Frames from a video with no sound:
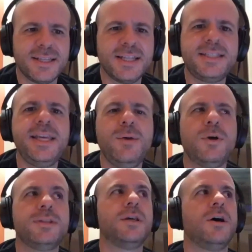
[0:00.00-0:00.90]
Let's see
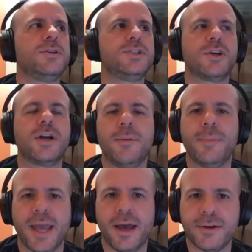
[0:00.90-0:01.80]
what songs are
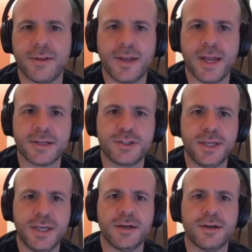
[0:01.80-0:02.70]
coming out in the next
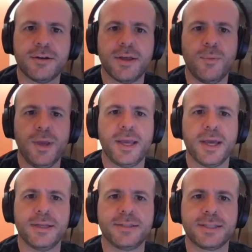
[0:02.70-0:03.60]
year that we
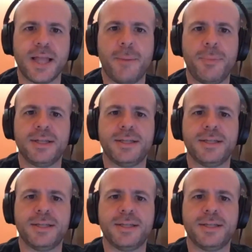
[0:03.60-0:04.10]
can slap into